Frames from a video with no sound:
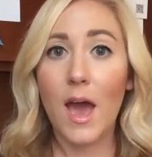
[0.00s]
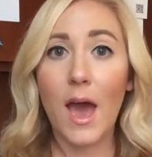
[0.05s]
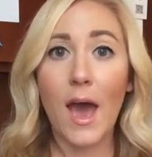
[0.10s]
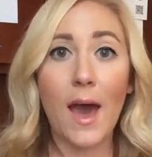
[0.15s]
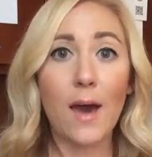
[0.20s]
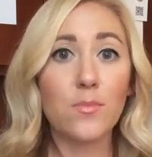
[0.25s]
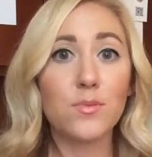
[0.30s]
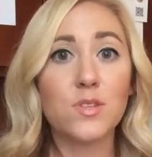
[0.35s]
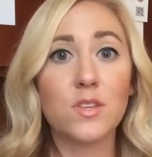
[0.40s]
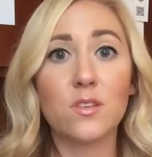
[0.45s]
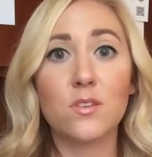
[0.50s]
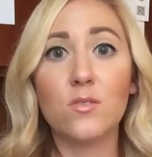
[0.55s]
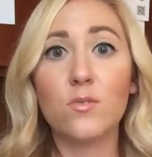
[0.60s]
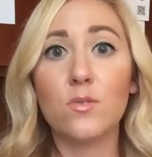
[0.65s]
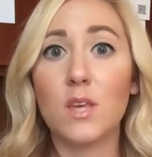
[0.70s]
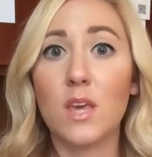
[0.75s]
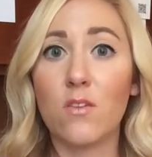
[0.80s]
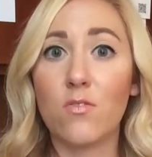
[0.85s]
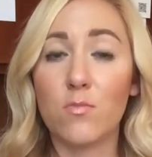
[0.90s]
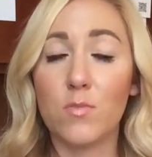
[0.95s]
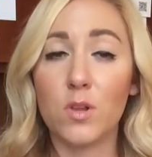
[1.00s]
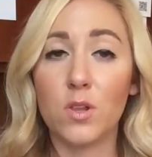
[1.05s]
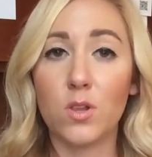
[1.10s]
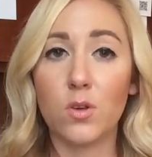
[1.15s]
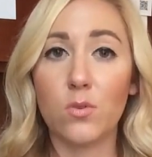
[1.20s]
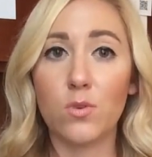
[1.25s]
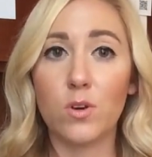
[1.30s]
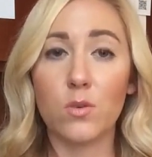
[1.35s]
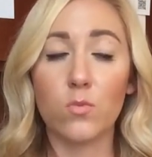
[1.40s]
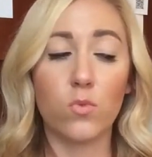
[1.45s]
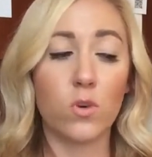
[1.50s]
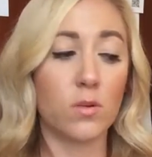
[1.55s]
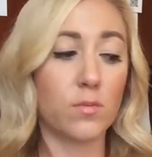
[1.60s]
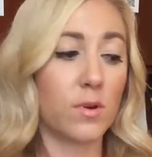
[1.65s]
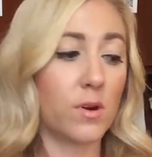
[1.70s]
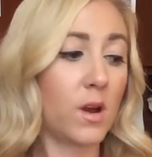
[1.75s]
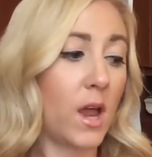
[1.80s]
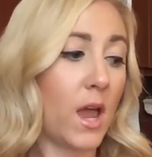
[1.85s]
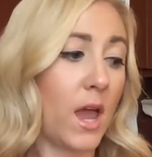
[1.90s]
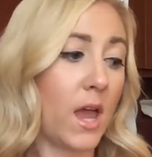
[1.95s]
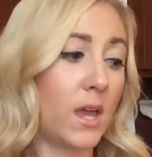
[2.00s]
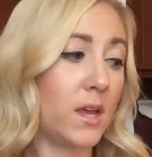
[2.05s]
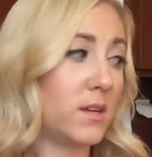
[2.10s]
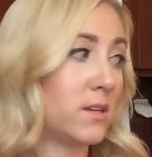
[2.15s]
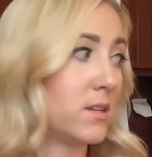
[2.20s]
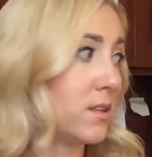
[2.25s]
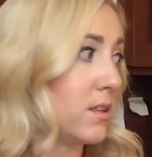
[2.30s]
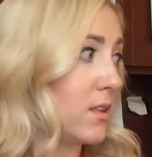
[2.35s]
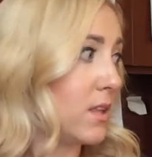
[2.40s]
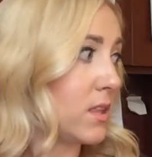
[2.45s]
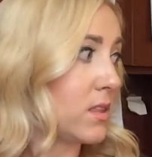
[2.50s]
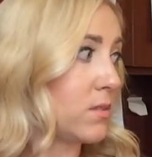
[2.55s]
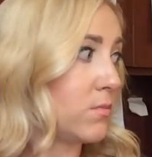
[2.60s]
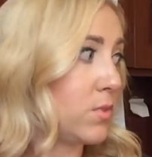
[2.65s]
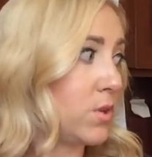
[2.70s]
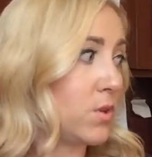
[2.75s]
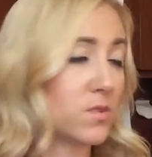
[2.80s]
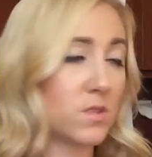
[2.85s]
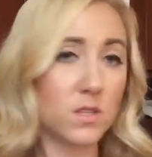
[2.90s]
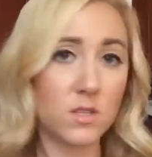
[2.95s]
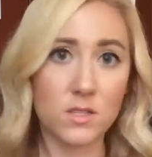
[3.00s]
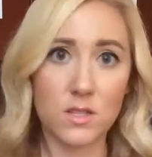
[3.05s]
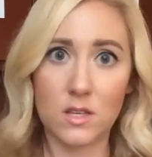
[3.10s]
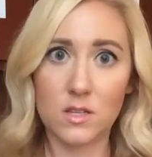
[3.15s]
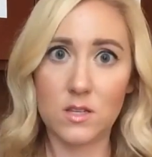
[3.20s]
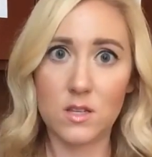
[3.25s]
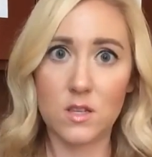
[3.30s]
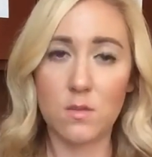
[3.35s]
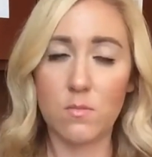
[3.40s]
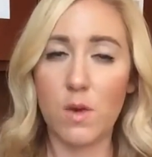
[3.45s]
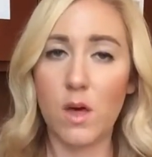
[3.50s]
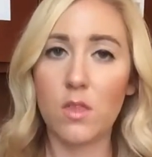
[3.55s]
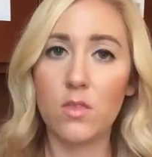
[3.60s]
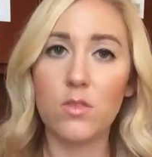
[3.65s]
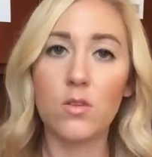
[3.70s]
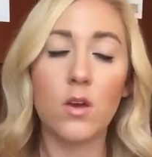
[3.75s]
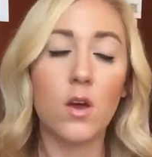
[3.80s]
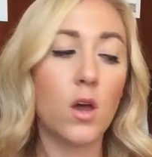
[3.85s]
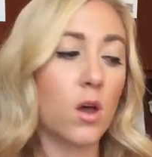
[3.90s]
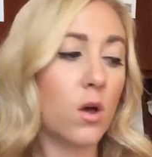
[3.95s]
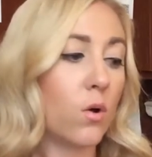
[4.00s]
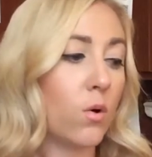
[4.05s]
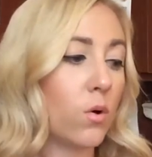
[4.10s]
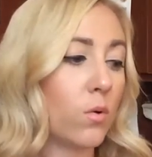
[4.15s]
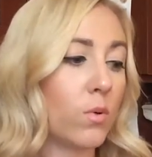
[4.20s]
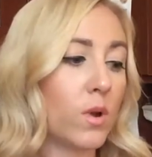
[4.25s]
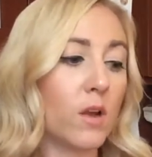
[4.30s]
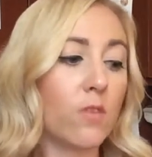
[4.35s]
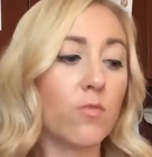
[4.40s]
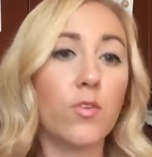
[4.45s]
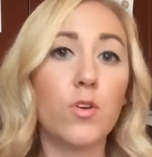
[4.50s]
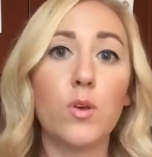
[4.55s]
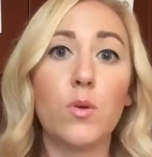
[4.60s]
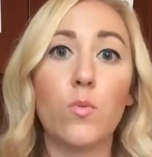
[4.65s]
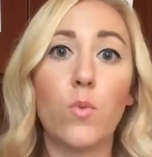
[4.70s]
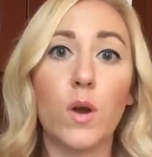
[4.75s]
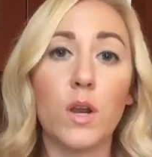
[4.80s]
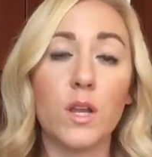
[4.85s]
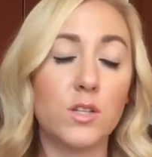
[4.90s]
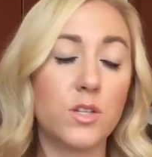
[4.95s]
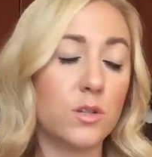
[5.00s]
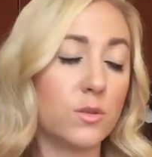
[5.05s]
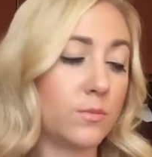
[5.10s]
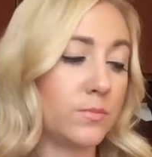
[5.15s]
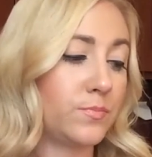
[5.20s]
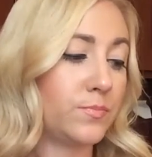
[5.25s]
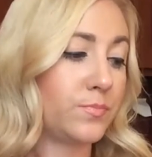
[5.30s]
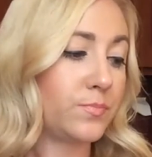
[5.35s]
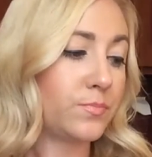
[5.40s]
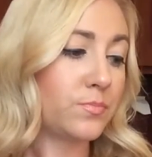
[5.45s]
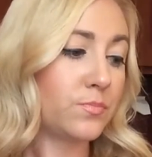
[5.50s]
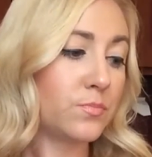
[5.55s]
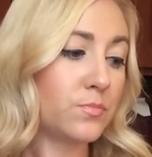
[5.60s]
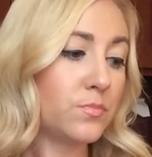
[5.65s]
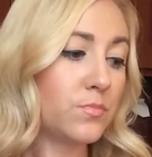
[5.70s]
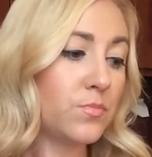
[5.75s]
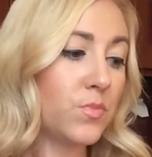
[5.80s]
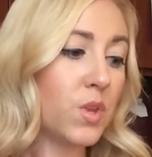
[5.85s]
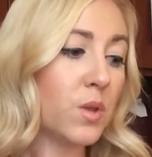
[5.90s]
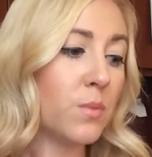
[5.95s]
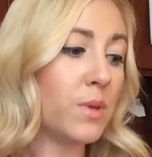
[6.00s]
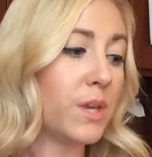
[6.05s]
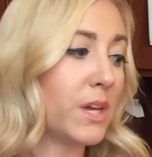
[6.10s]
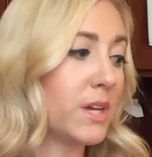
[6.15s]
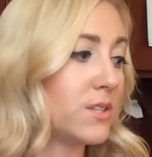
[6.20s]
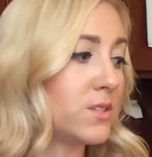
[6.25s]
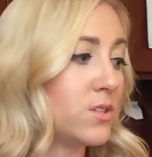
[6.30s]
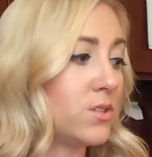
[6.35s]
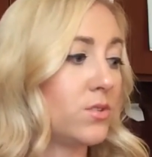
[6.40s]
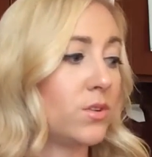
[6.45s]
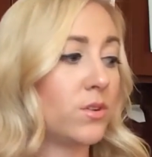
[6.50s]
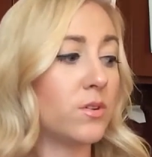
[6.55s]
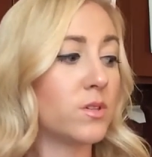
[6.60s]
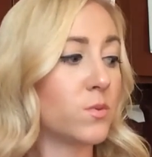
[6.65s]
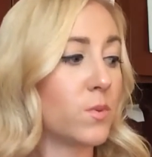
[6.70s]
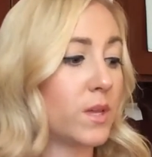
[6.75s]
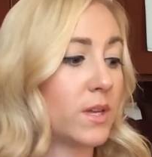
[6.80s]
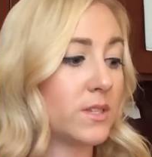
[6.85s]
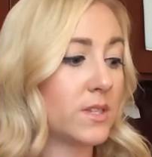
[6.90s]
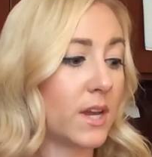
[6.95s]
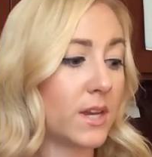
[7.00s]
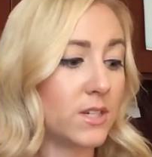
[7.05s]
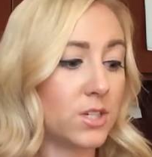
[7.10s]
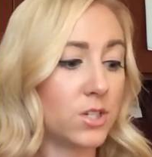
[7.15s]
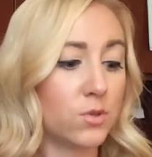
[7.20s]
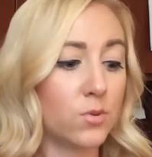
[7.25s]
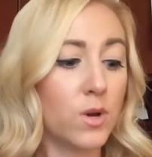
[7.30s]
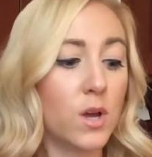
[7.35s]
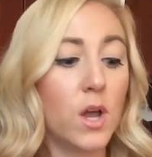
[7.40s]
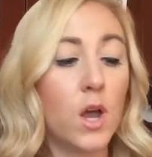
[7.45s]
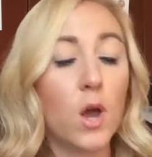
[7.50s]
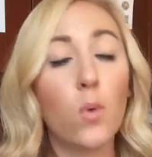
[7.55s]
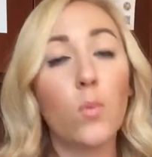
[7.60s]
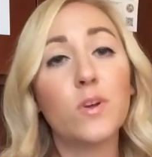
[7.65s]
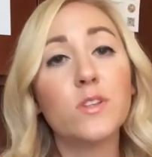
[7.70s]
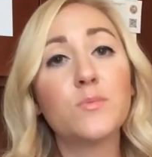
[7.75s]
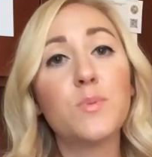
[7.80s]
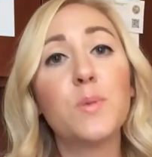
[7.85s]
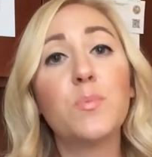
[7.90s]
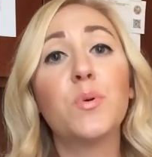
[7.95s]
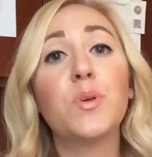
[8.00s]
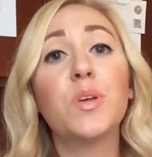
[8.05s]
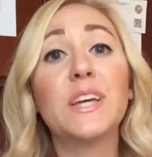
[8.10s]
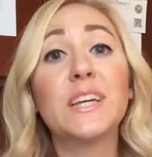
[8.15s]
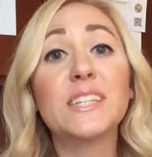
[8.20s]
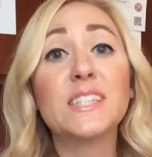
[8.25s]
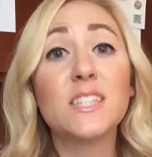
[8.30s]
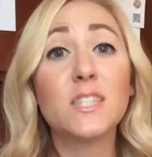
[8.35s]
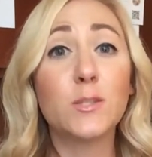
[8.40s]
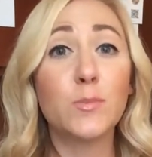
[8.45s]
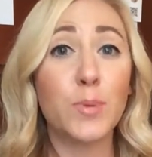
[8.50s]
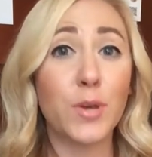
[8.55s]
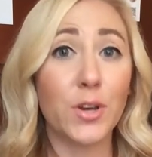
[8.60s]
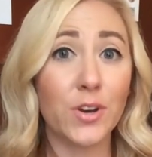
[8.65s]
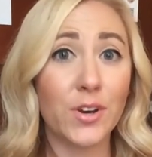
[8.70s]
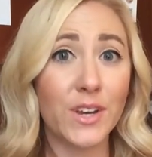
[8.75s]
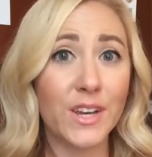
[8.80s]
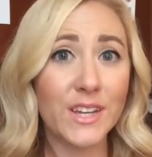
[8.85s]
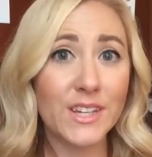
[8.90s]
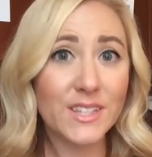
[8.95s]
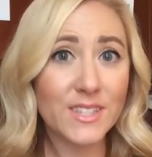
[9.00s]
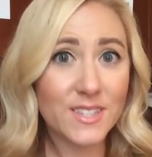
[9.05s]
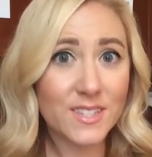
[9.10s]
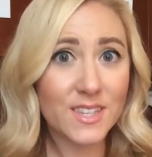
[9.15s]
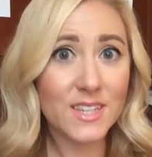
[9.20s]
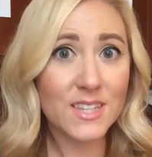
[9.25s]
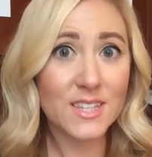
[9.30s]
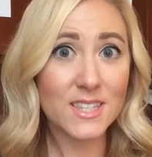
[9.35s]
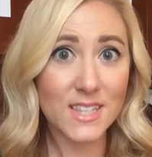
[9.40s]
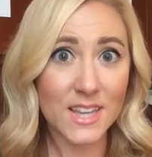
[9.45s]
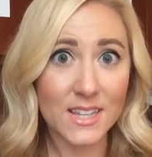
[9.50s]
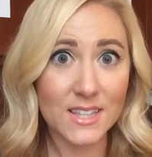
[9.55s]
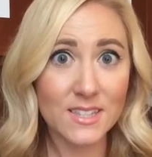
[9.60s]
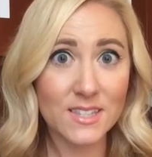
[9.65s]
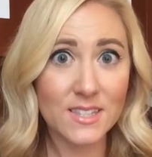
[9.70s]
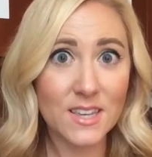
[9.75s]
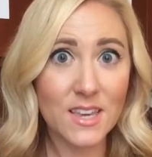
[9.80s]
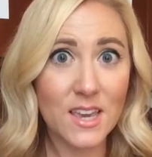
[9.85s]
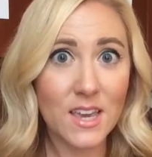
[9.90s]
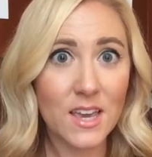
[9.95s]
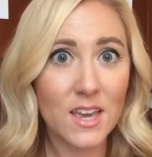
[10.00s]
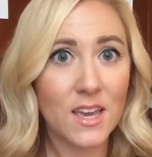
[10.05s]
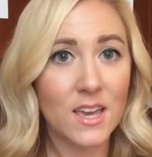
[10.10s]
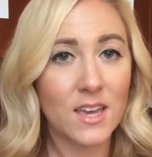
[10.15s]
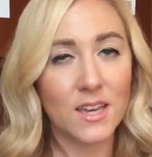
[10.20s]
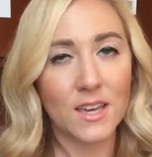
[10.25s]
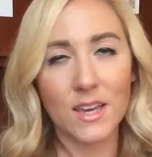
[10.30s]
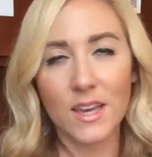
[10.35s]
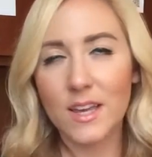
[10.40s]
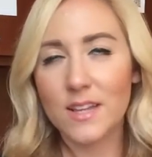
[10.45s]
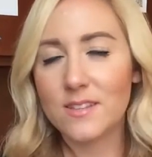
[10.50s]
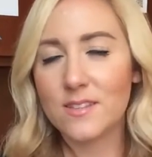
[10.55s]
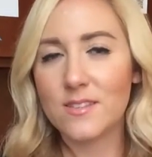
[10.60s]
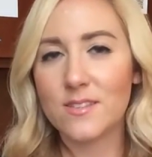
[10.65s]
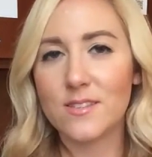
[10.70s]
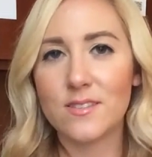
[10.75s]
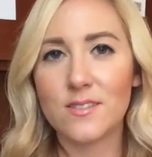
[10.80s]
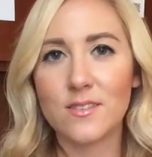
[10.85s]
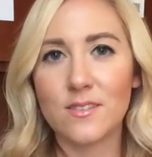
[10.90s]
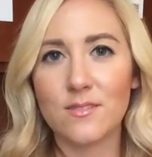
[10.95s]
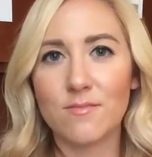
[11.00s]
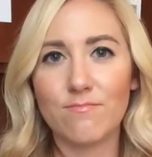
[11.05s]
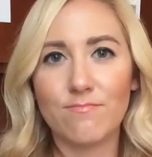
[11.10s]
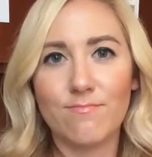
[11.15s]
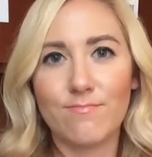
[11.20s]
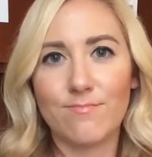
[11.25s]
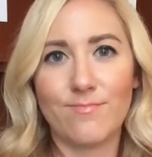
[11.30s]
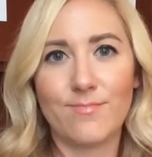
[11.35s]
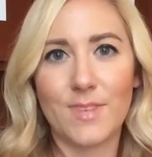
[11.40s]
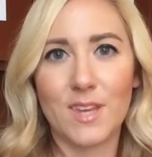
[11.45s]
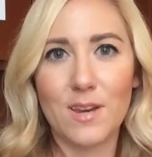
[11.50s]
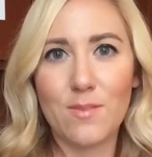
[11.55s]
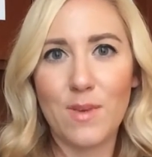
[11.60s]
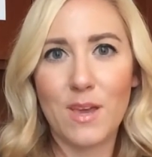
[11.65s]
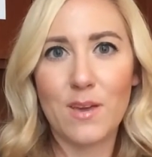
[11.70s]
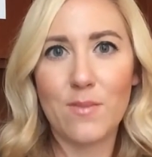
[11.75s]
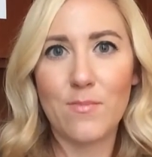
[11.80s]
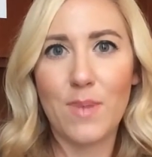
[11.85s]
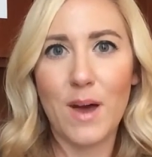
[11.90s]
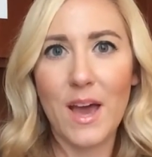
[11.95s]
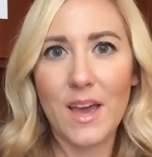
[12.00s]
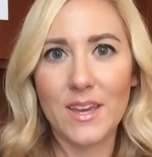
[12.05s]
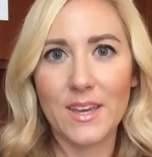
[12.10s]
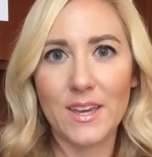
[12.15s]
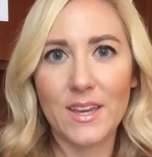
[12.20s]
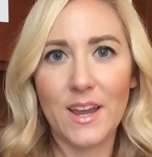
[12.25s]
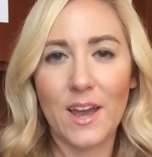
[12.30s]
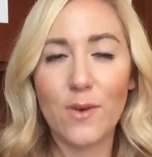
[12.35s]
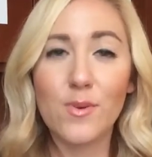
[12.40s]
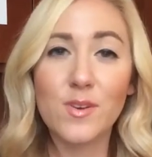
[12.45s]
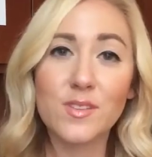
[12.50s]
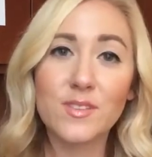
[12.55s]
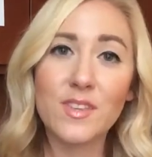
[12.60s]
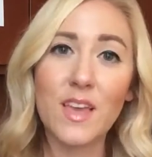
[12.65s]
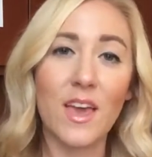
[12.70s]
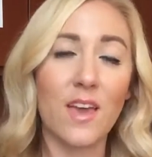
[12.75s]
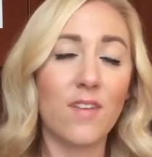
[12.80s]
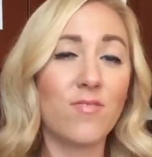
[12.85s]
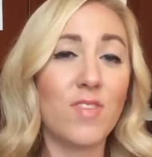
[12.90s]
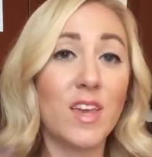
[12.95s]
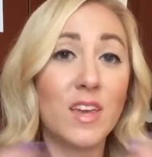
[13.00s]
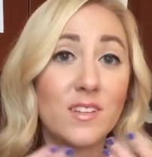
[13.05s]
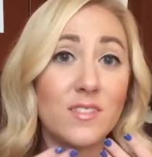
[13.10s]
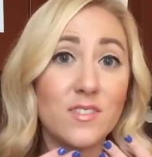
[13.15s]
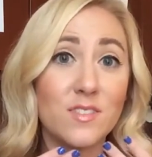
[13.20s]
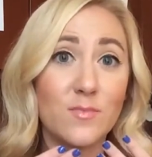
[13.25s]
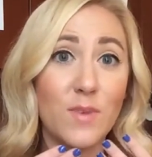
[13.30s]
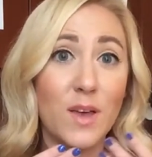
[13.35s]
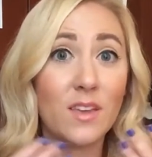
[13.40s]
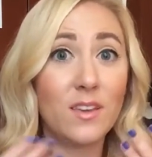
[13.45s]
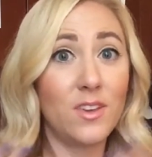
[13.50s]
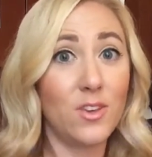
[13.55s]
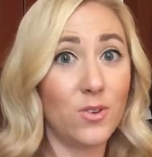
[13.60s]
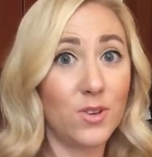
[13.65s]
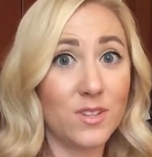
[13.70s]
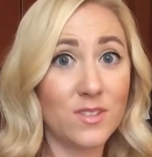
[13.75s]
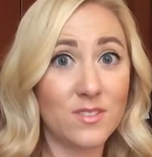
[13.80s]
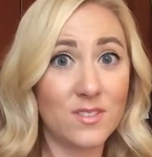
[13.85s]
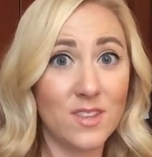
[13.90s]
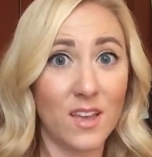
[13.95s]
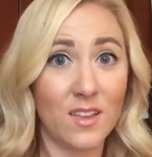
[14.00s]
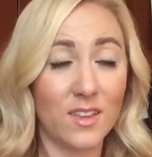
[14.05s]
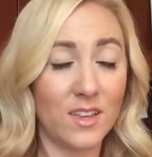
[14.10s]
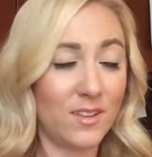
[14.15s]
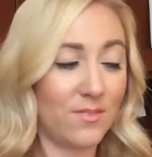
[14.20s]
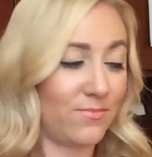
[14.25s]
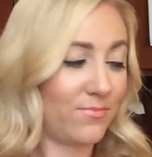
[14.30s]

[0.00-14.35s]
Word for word: absolutely give them a loaner warmer and let them use the scent of the month or whatever you want to do. Because you know as well as I do, once people experience Scentsy, it's going to make them buy it. I always say if they can smell it, you can sell it.